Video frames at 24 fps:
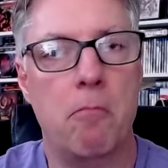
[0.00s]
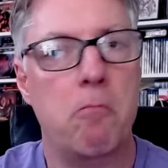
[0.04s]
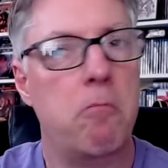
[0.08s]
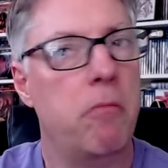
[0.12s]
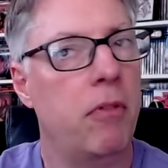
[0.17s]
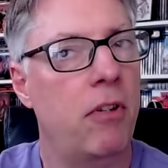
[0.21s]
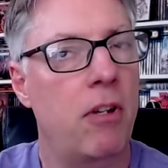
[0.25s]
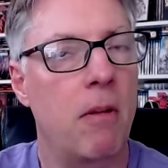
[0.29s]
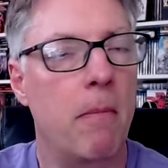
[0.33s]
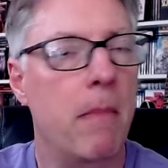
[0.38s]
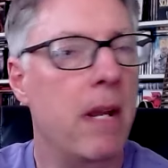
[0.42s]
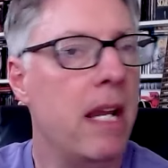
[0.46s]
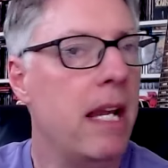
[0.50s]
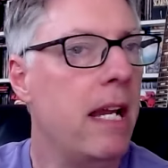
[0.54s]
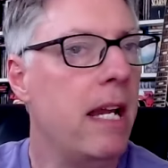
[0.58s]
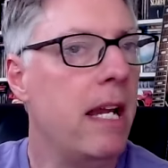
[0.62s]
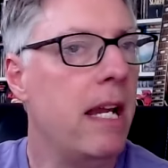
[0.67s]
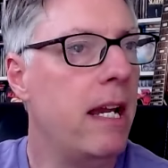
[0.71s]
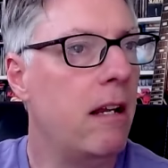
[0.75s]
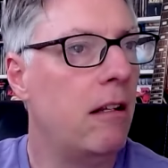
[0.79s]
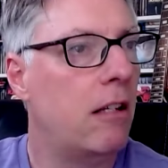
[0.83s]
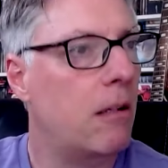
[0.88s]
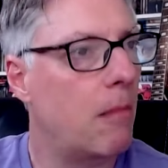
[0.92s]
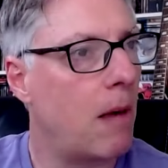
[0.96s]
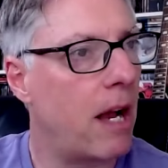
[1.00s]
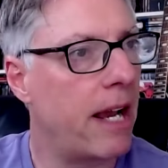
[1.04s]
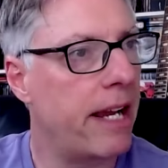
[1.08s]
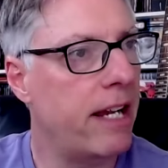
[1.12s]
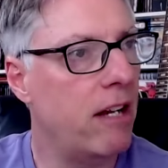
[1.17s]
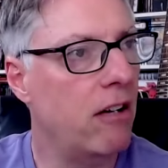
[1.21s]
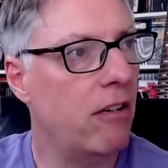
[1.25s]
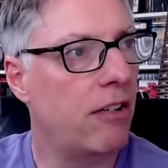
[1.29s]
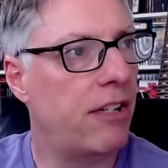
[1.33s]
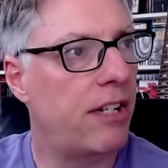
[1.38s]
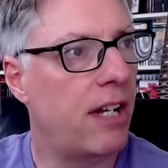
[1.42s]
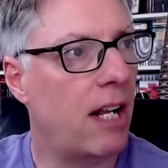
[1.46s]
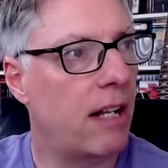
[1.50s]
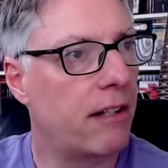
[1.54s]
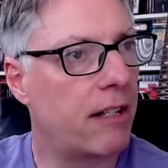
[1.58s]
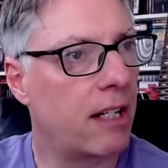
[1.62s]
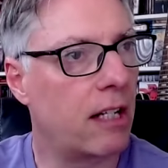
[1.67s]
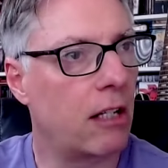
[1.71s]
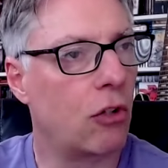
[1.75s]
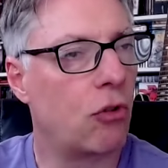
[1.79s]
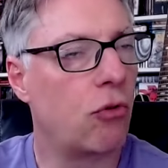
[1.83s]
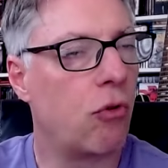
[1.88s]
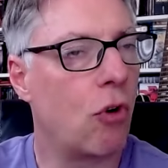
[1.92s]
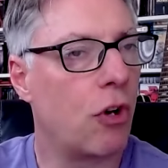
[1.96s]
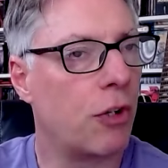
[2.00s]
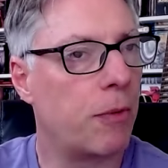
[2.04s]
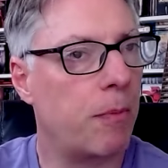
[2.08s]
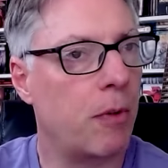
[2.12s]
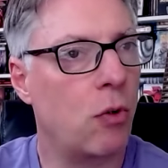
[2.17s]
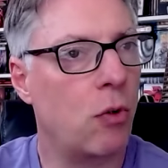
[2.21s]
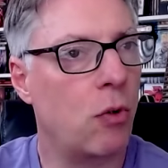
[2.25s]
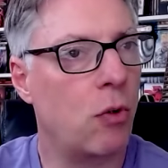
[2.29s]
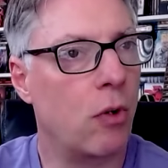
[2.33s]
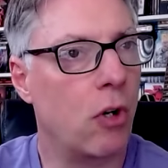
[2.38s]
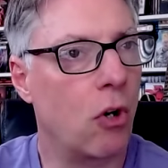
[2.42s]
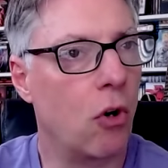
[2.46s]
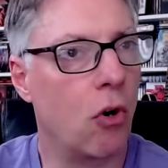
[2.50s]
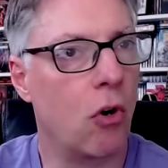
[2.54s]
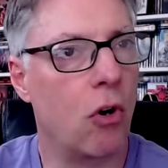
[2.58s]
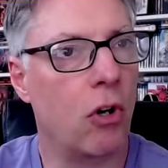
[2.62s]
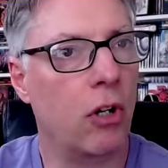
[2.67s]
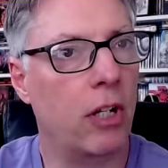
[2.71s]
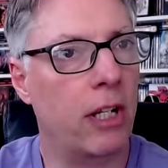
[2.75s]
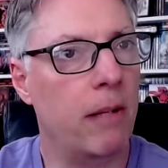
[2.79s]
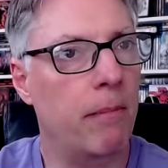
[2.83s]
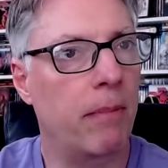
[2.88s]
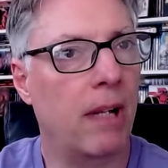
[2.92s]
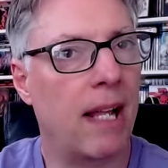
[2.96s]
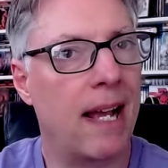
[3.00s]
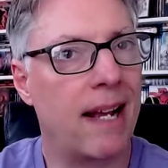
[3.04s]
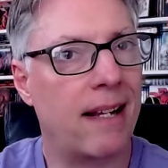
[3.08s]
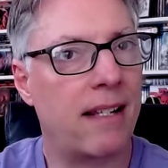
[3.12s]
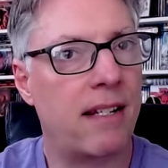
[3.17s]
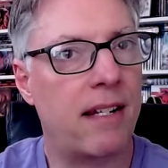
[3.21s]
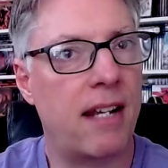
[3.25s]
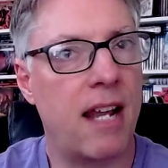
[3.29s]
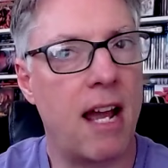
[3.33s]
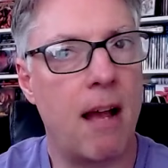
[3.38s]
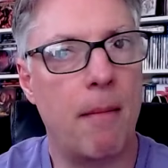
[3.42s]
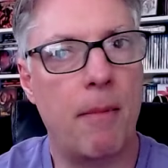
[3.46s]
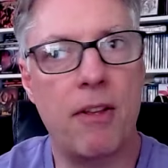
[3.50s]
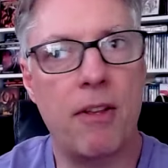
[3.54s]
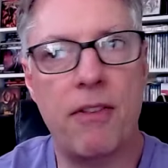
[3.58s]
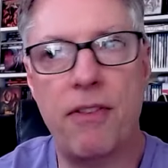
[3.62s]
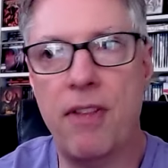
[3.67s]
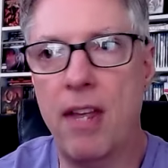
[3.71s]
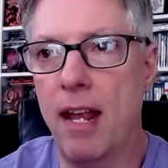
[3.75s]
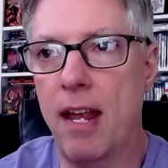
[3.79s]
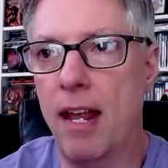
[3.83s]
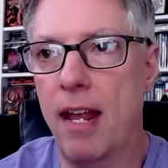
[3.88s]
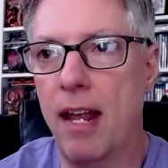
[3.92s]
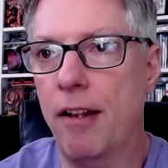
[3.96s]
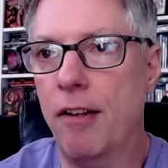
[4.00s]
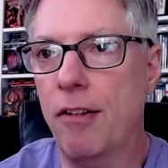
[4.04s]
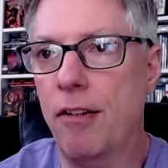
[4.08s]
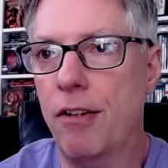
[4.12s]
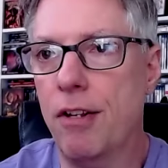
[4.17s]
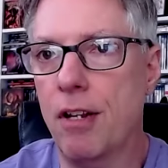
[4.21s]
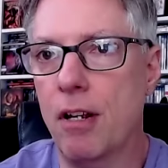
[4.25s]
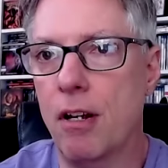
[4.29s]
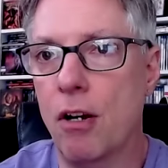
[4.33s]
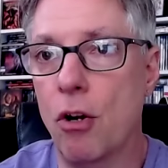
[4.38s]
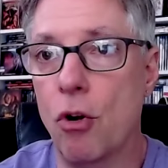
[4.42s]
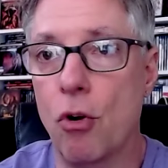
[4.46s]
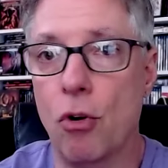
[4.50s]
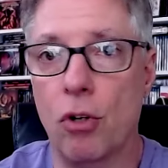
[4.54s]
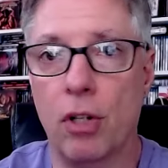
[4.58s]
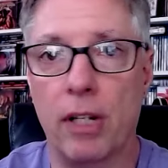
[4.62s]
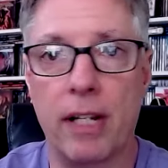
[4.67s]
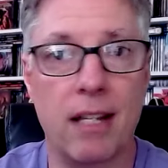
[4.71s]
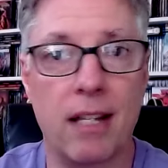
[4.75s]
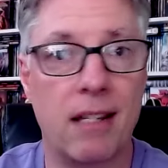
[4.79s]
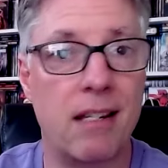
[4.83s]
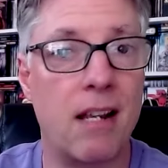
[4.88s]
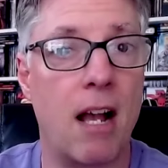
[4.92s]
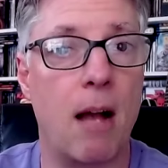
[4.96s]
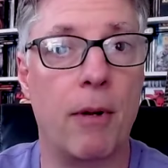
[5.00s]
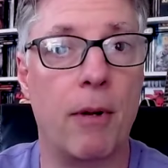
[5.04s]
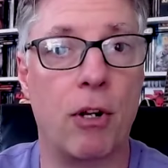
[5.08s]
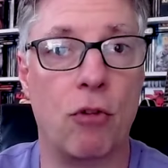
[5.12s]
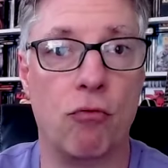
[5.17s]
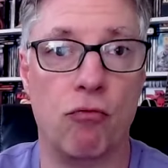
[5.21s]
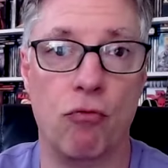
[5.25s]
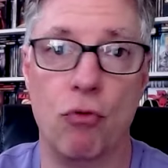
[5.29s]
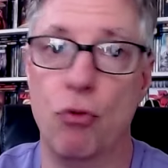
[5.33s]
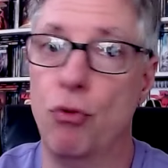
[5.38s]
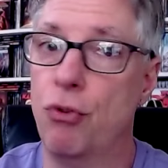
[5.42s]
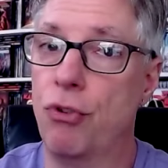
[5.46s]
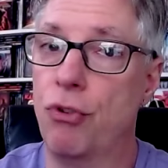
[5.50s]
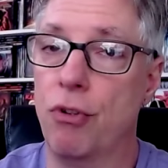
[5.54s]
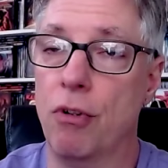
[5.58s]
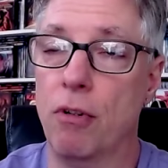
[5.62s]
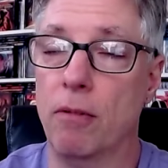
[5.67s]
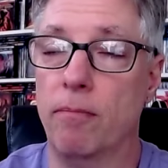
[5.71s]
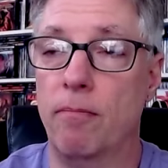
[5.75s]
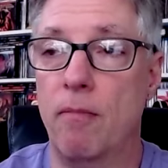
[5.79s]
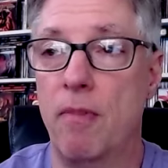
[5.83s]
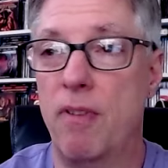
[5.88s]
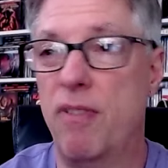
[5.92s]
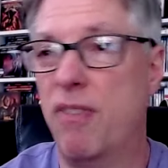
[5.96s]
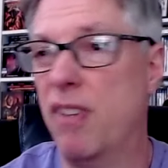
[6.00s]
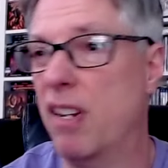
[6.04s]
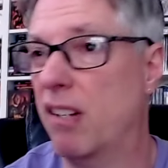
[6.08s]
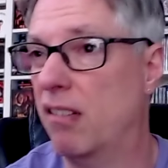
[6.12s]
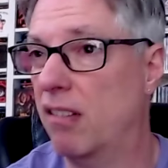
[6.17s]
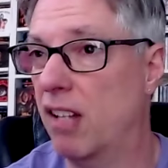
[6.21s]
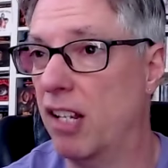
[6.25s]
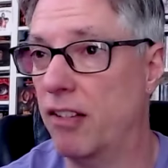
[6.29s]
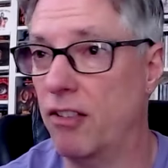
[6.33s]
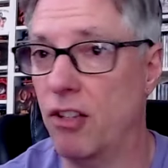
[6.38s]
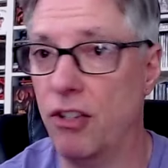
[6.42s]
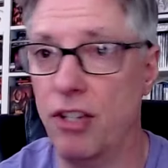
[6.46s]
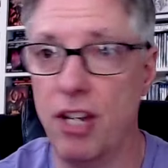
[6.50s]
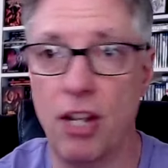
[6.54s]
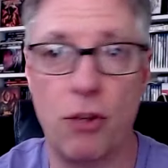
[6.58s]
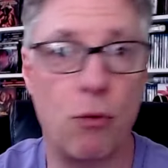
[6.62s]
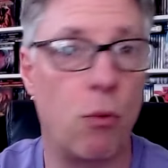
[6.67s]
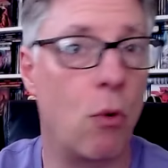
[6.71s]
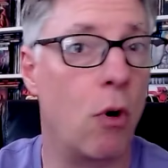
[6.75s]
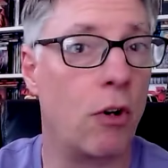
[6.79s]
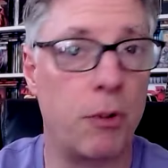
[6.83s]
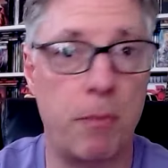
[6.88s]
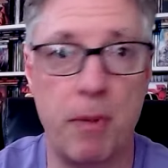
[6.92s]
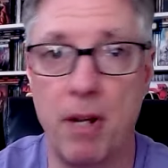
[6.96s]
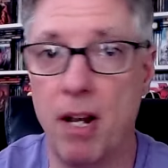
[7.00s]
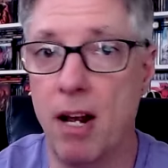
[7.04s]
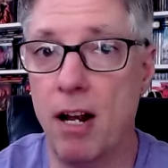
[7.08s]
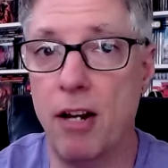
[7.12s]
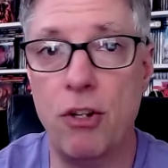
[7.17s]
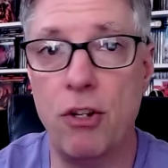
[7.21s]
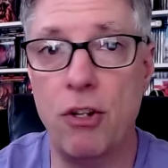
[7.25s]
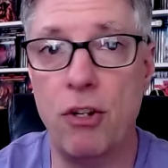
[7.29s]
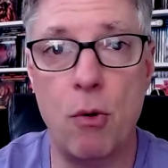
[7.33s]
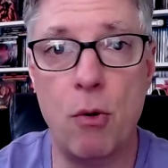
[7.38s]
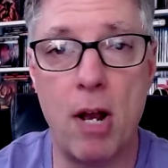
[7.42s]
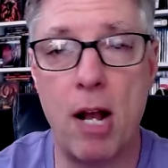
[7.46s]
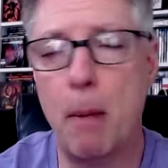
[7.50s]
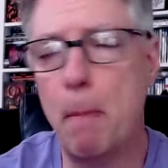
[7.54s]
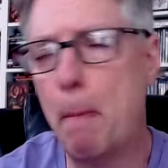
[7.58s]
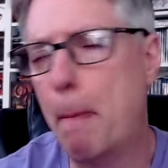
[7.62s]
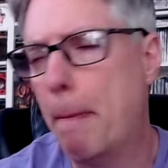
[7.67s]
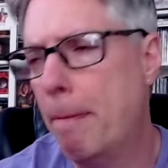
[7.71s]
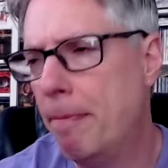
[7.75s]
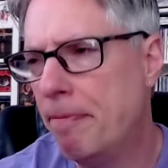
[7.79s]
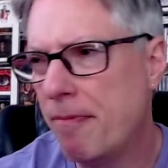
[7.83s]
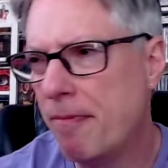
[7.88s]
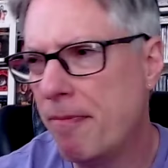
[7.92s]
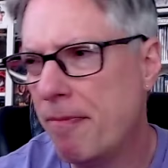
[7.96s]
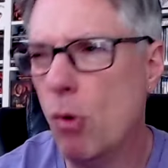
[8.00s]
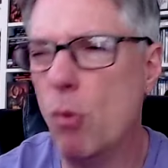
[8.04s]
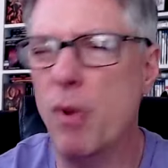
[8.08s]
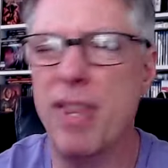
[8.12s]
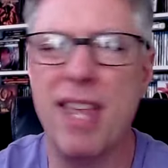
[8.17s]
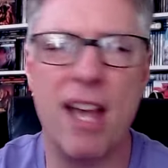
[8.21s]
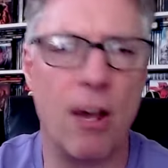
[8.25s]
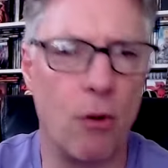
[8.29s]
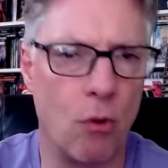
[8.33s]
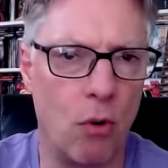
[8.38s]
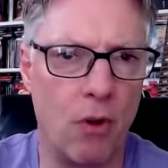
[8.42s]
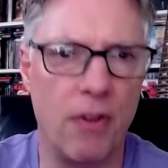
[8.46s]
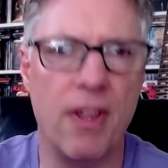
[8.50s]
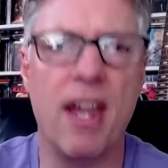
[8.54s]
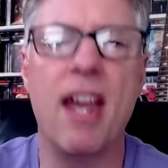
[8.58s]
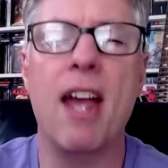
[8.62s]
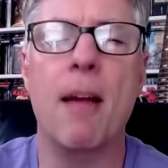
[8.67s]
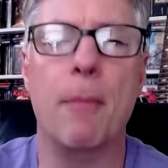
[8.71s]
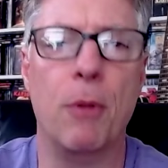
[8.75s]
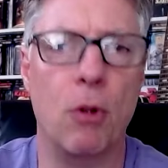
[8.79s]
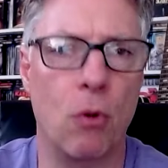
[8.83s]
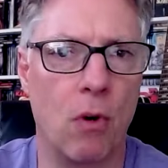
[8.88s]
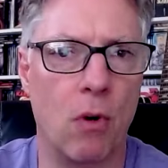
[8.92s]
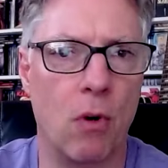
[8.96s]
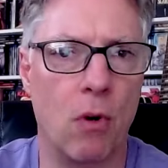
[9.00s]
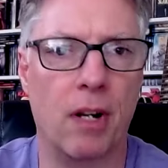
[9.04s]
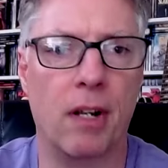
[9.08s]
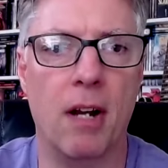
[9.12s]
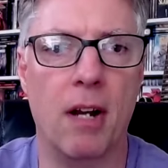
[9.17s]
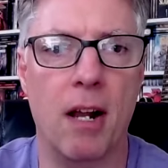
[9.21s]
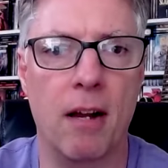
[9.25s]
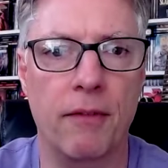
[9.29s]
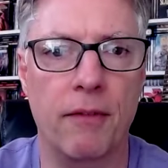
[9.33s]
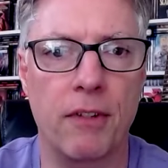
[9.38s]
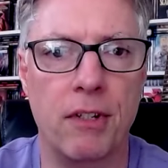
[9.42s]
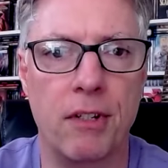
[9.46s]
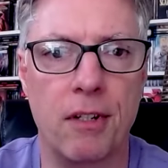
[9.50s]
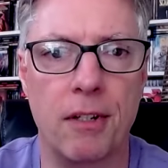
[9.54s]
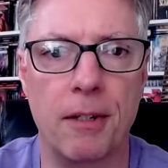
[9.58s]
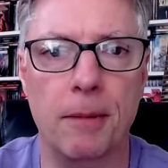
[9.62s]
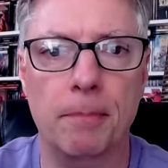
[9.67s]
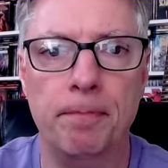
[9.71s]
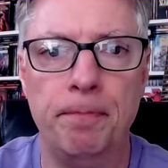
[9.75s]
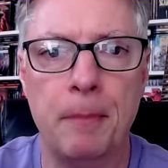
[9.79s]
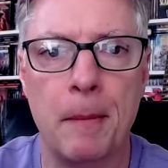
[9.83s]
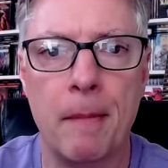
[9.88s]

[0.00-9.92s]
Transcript: to me, to my ears, sounds like a cross between early Black Sabbath and uh, early Atomic Rooster. Think like the Death Walks Behind You album, without all the Hammond organ, obviously.